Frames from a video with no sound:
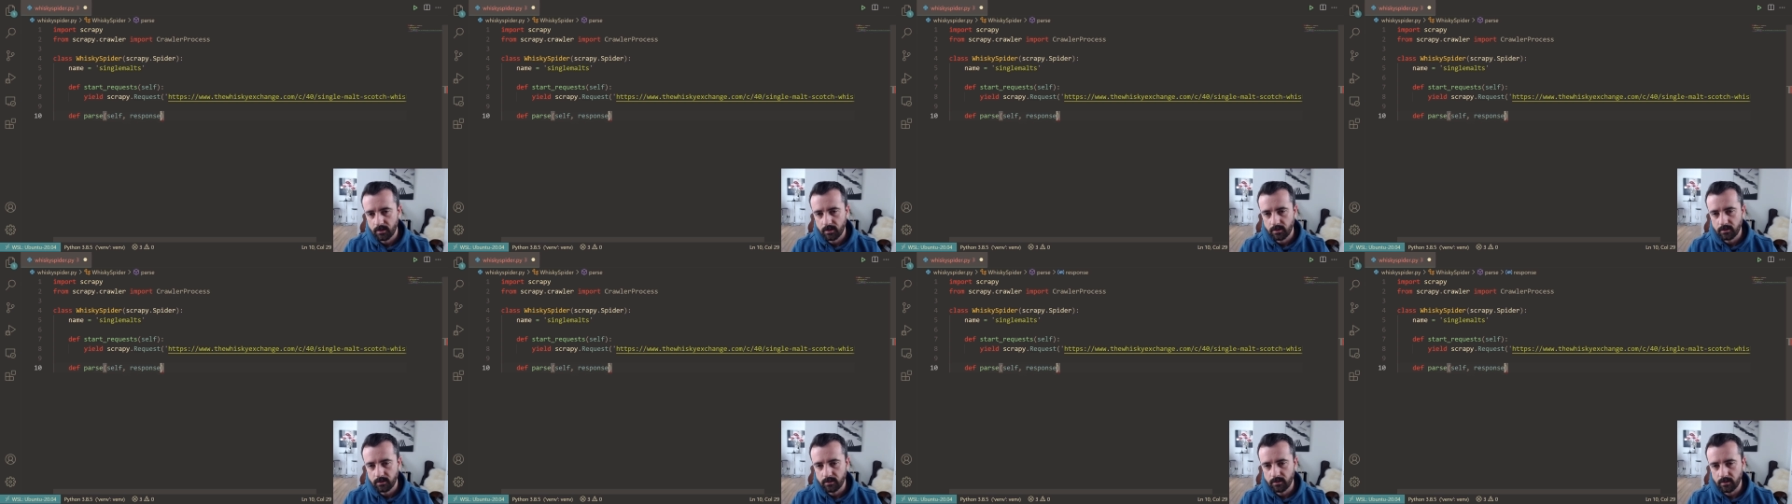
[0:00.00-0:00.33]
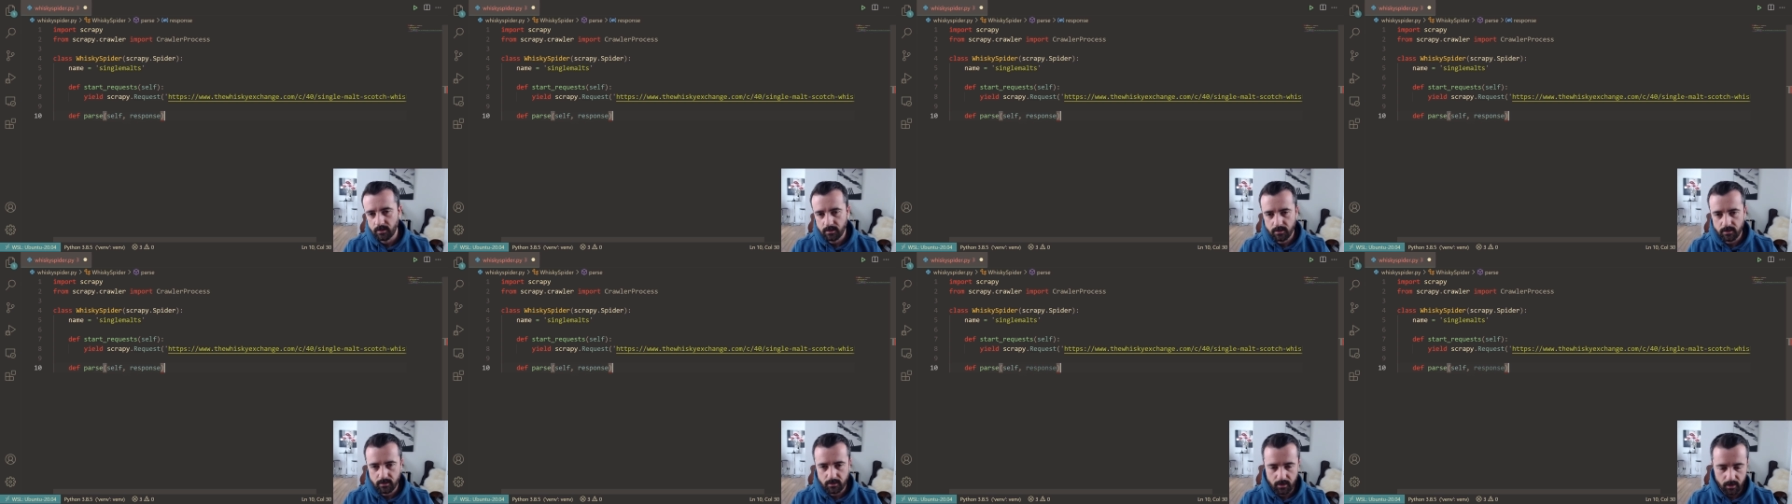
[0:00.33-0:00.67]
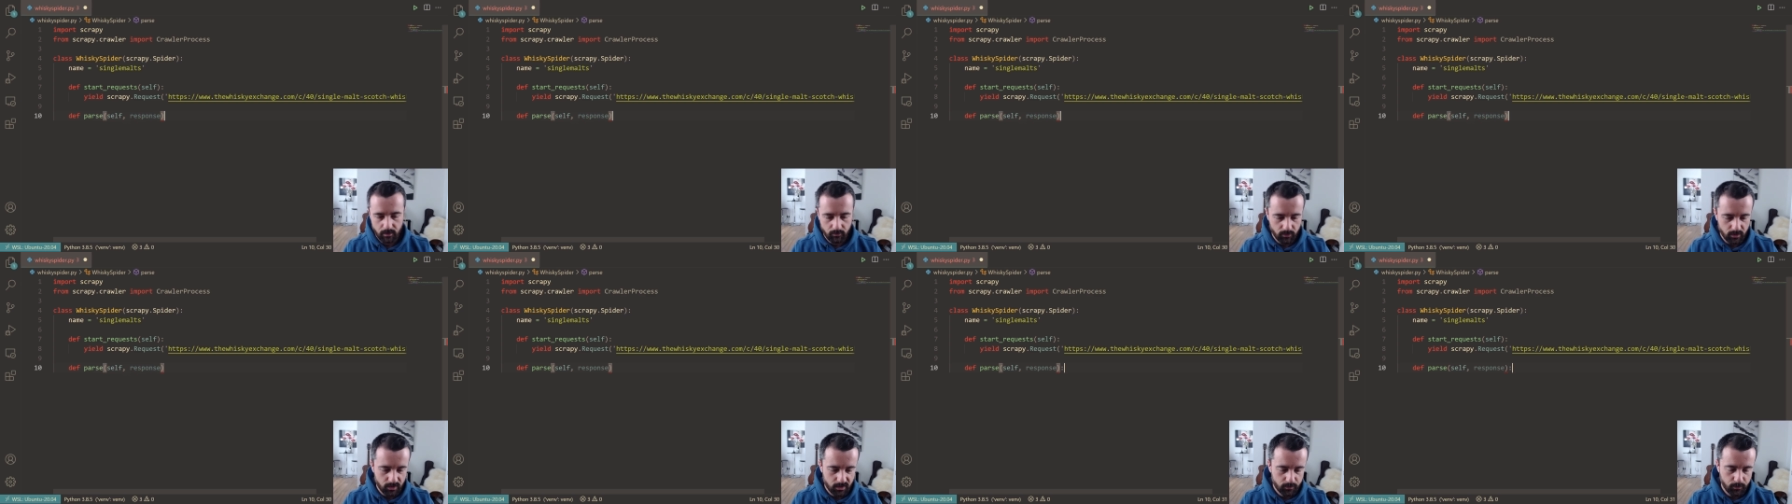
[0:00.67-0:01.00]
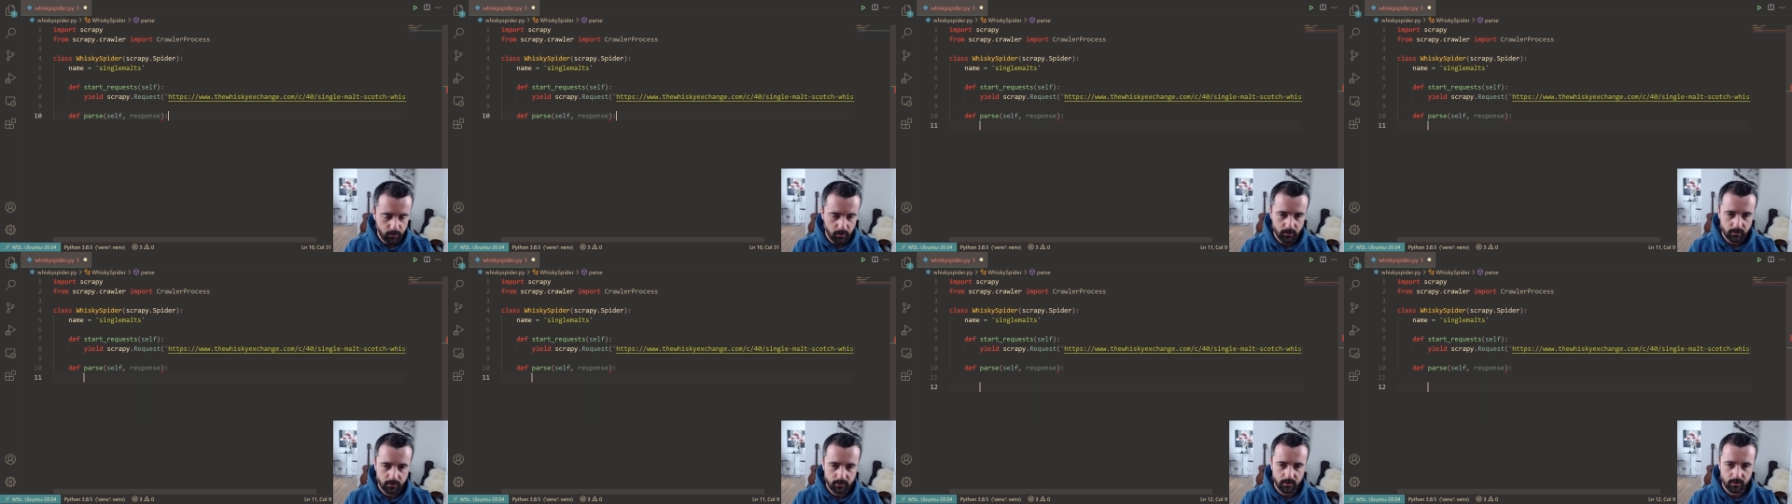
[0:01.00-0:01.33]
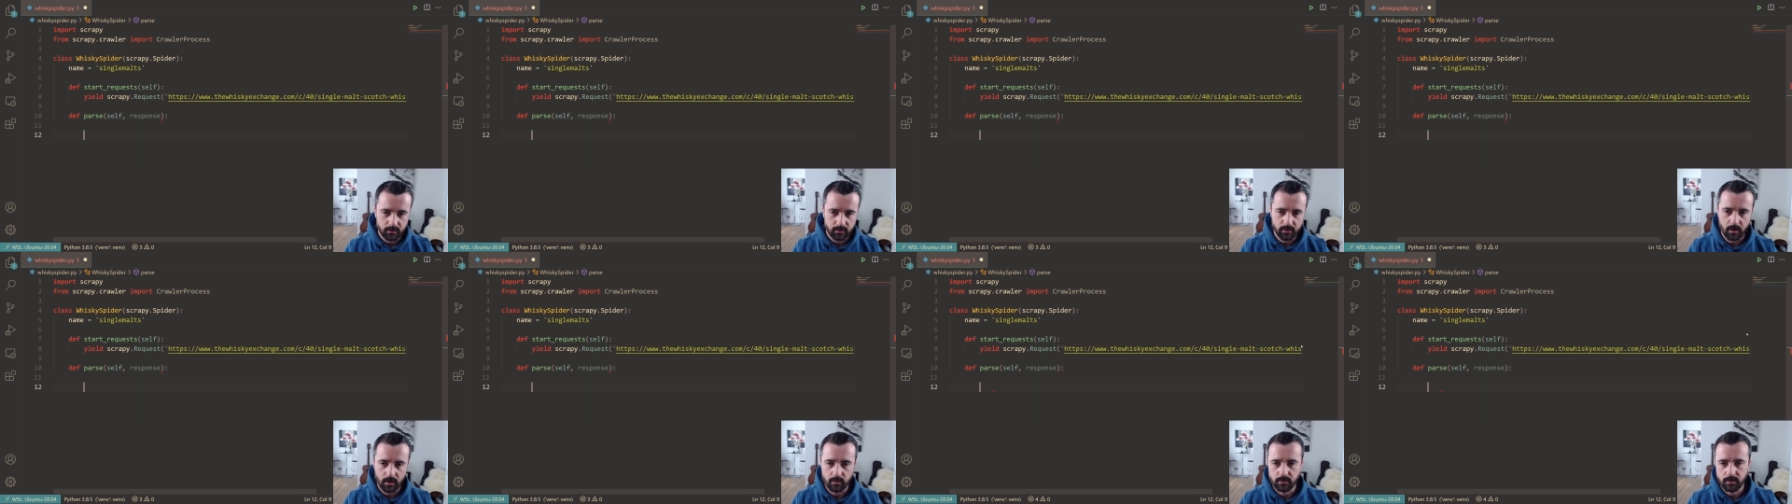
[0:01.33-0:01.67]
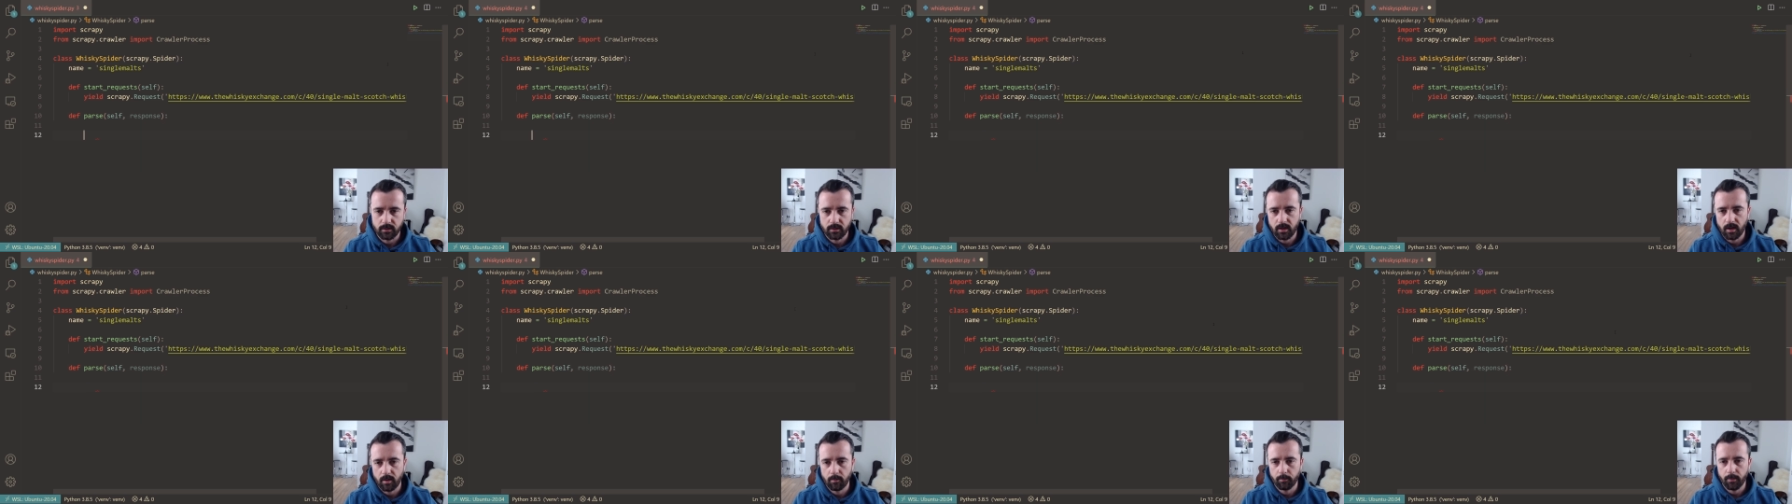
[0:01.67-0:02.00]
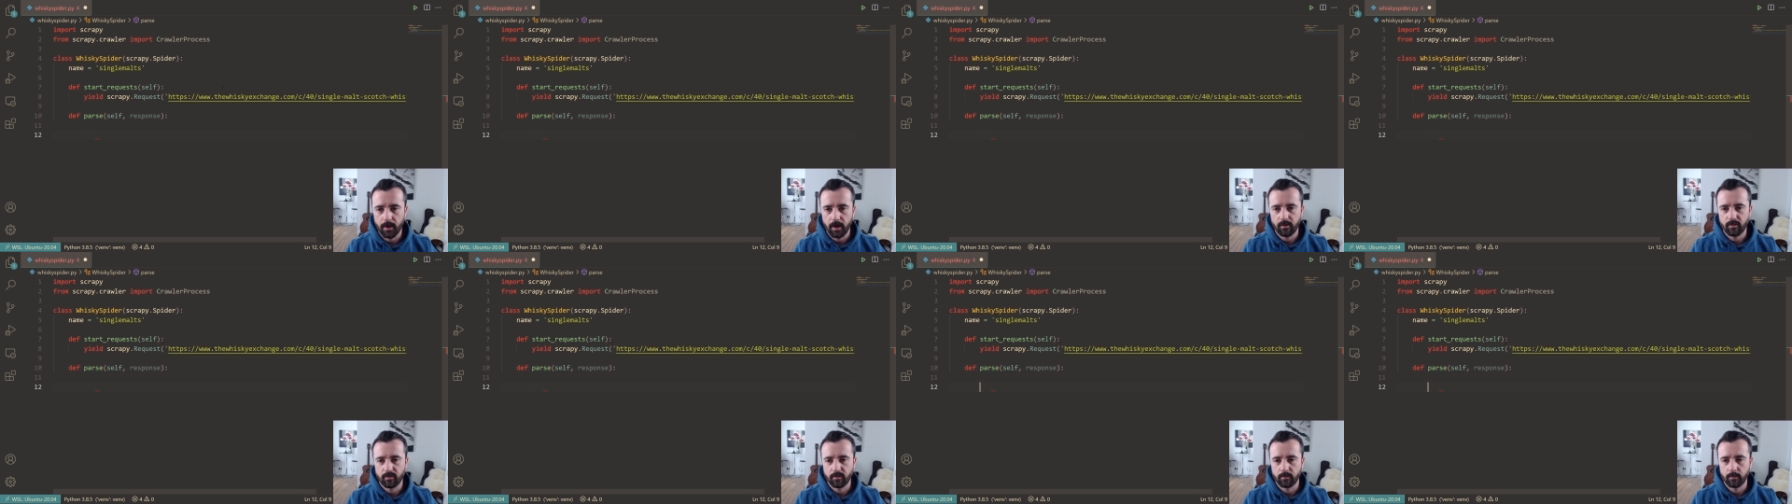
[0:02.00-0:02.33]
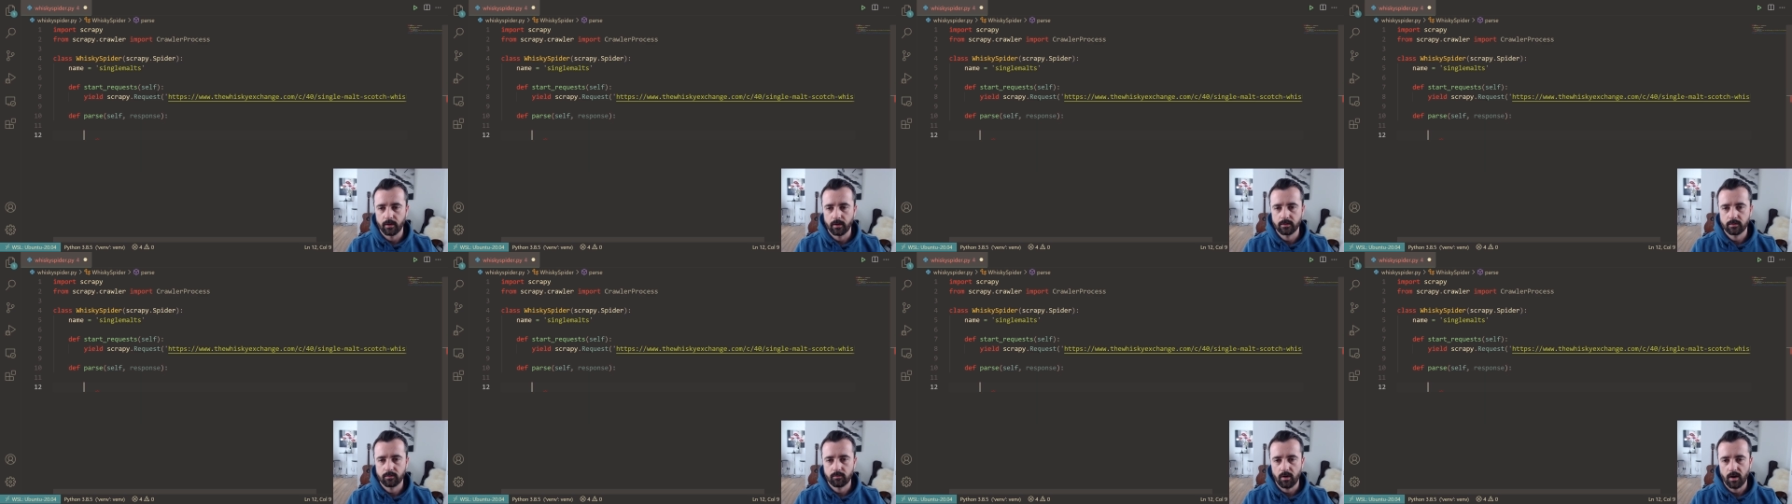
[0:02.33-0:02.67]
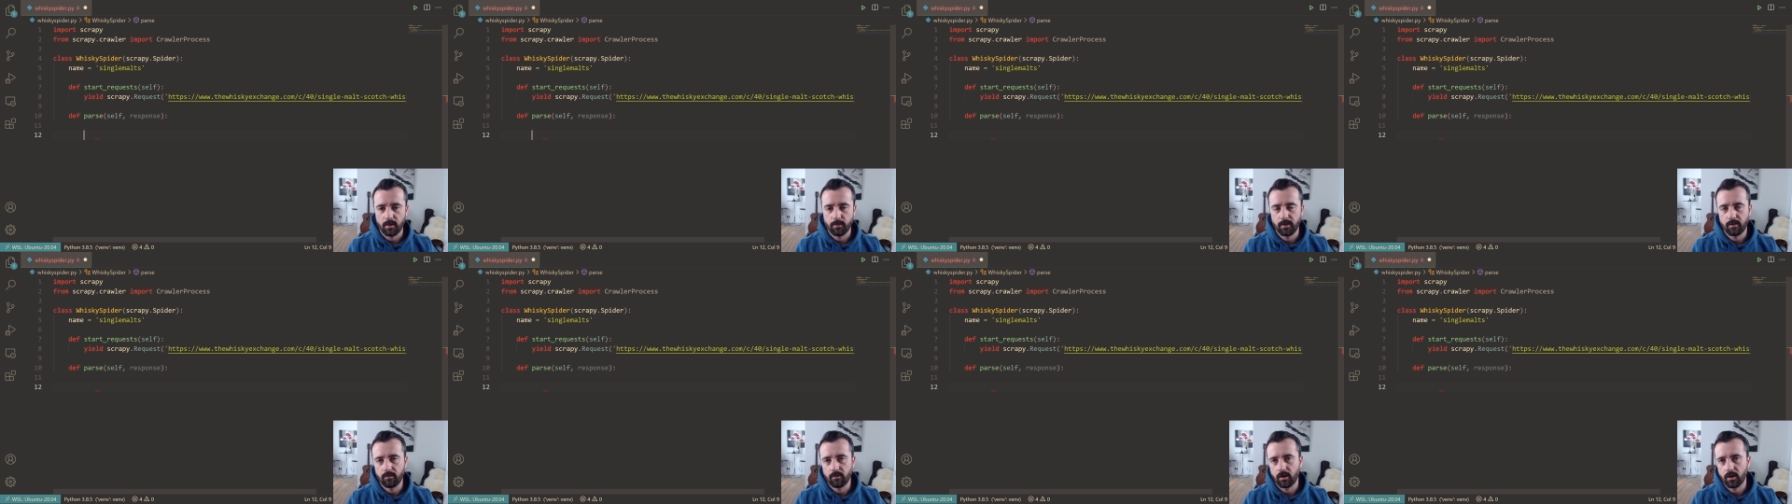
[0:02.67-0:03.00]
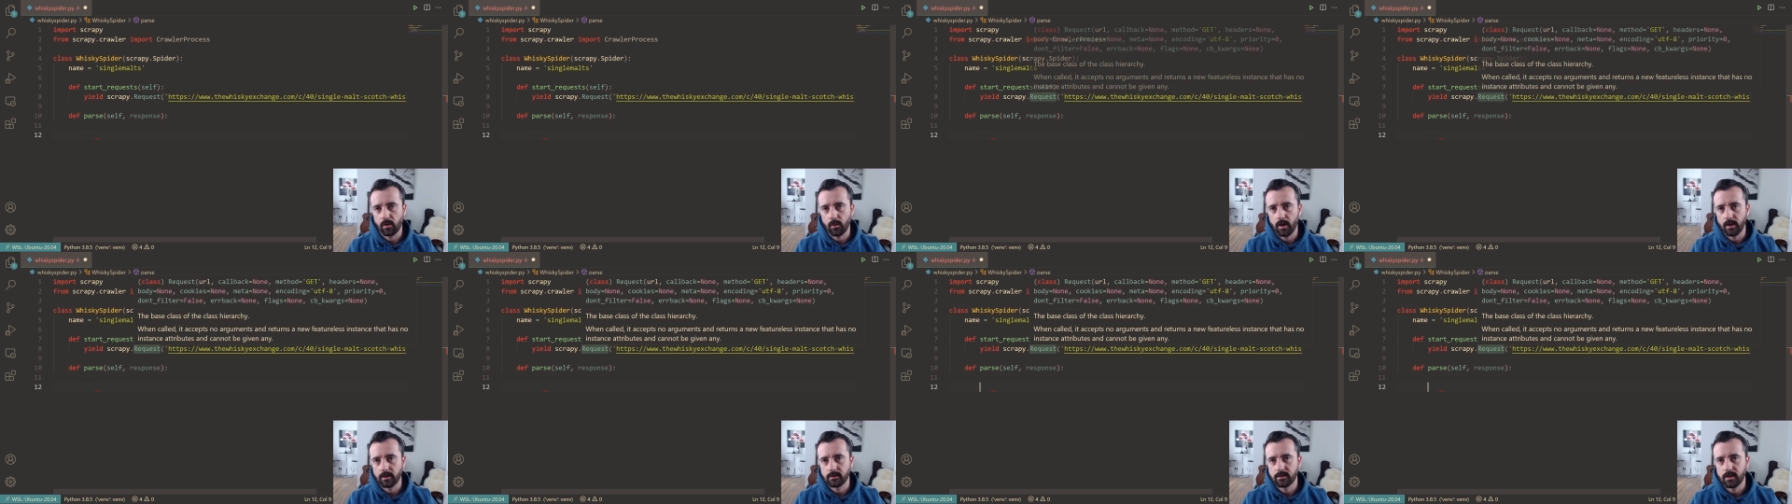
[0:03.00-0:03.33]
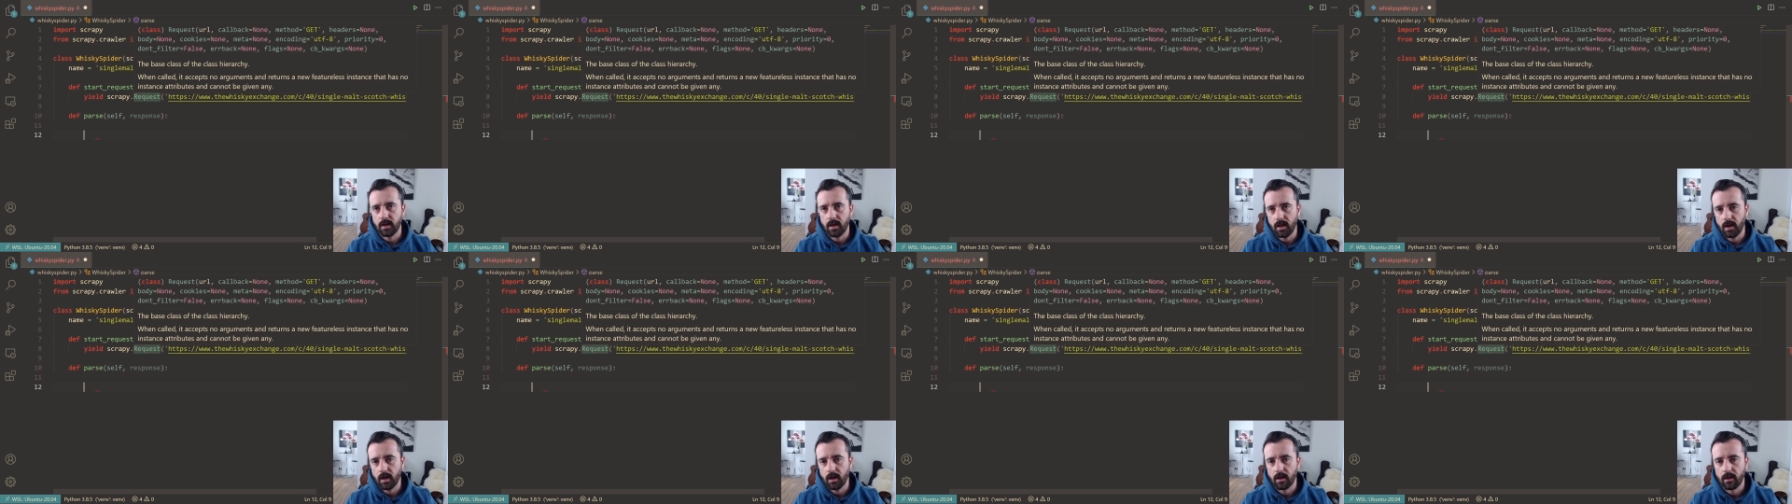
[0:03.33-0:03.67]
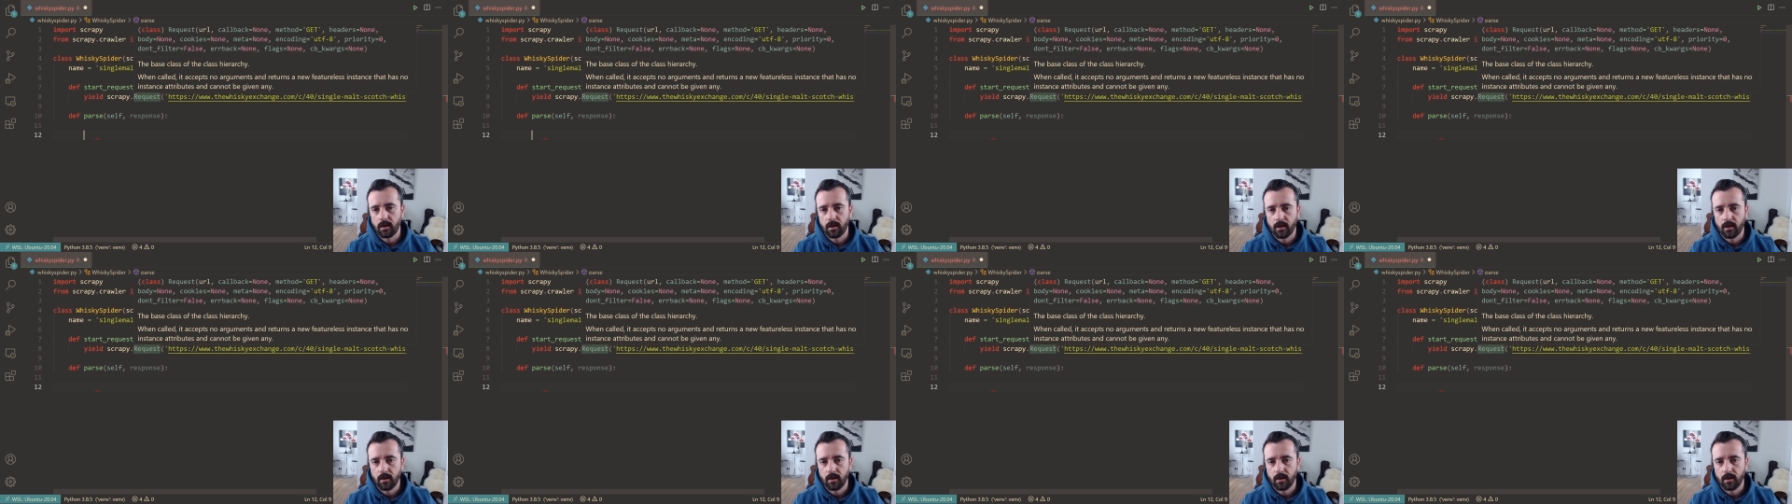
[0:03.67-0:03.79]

So this is the response that's going to come back from our scrapy request here.